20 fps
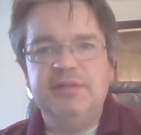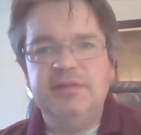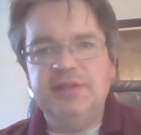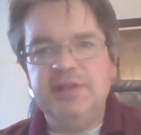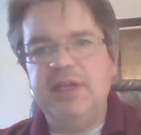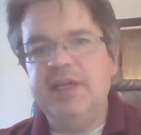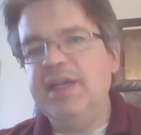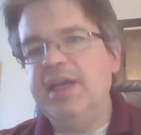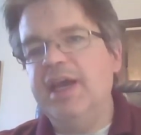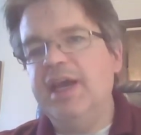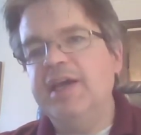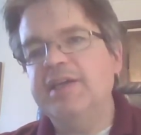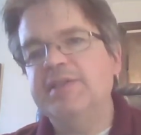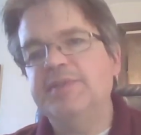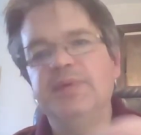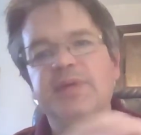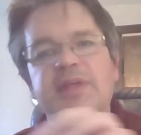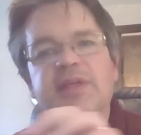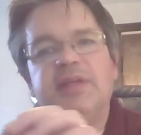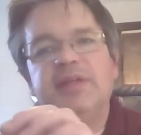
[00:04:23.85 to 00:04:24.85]
Jay
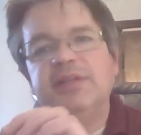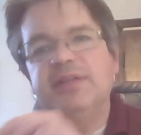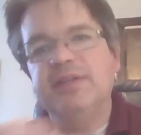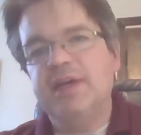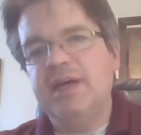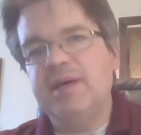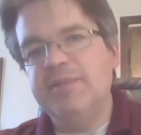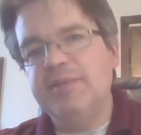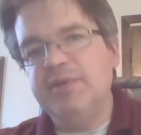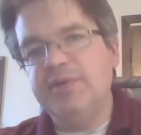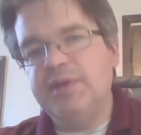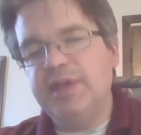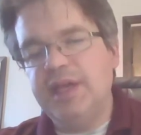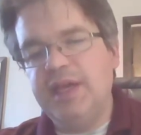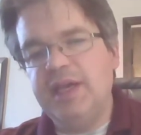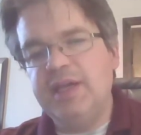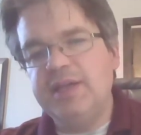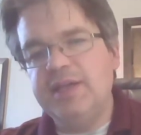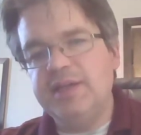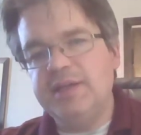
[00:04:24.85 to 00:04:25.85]
Gatsby, and Tom
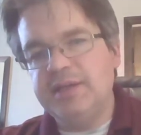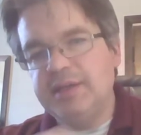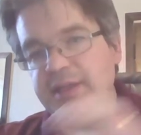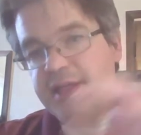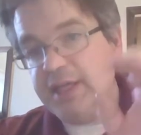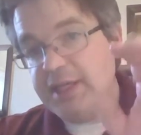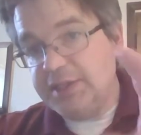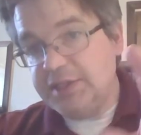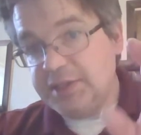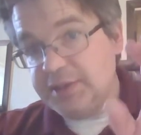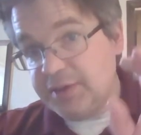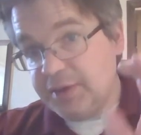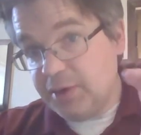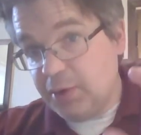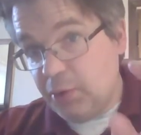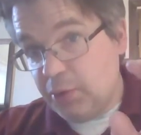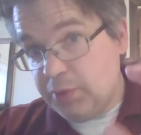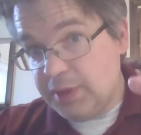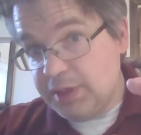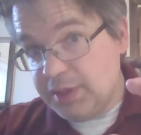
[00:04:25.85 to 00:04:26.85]
Buchanan, each in
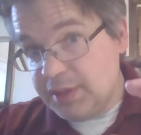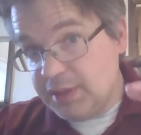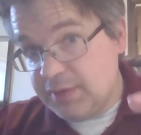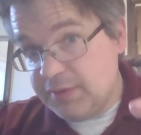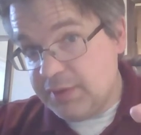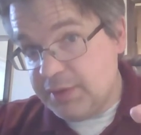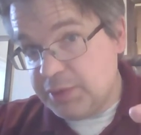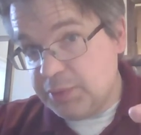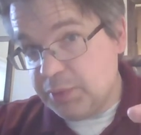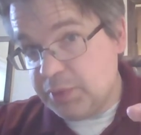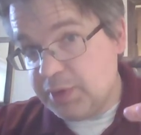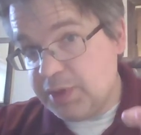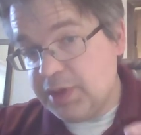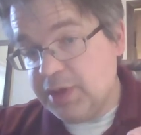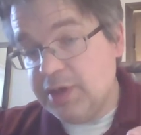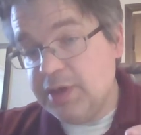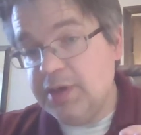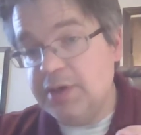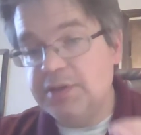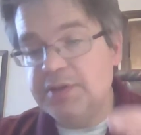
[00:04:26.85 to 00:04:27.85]
their own individual
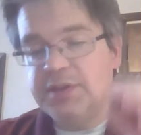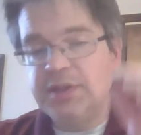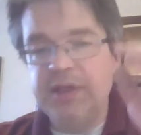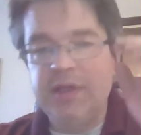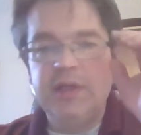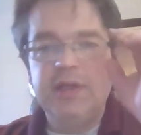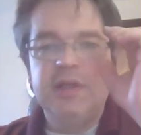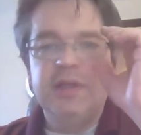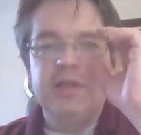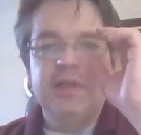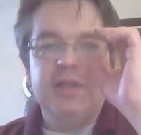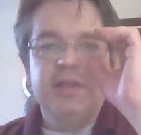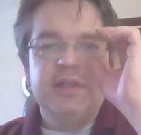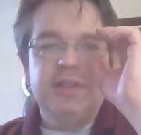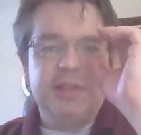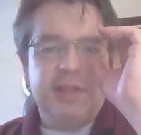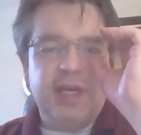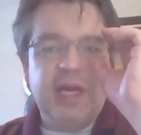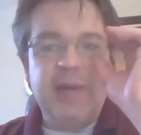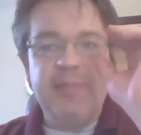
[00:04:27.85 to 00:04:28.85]
cars,
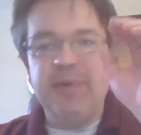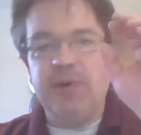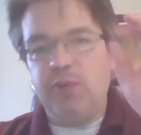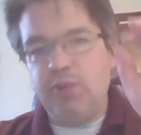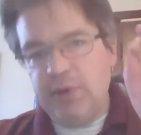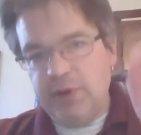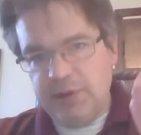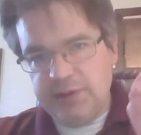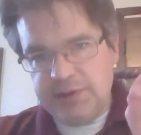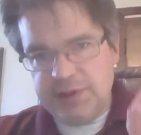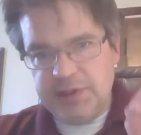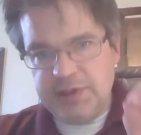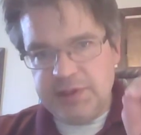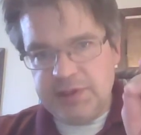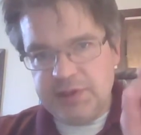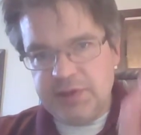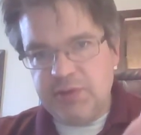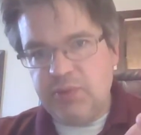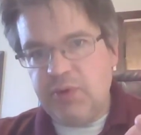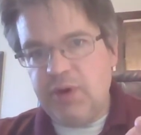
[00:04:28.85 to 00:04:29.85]
stop at
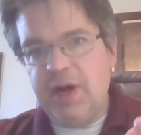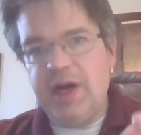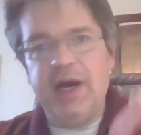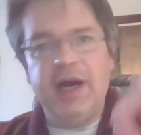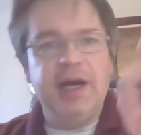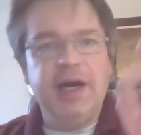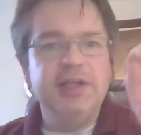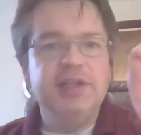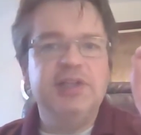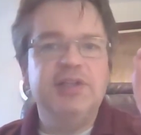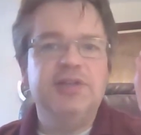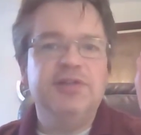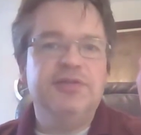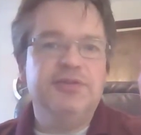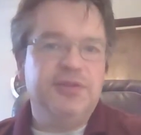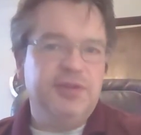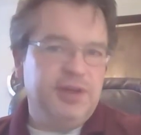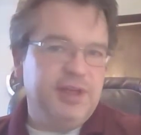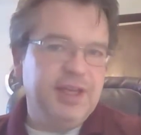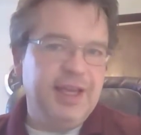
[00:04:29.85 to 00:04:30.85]
Wilson's garage
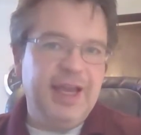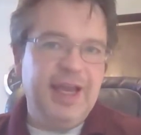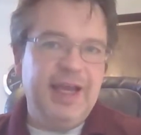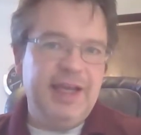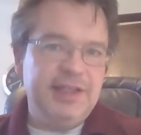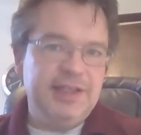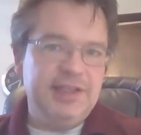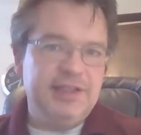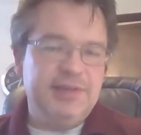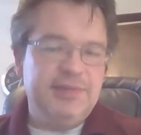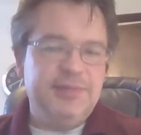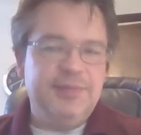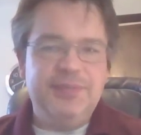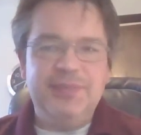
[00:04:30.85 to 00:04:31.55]
for gas.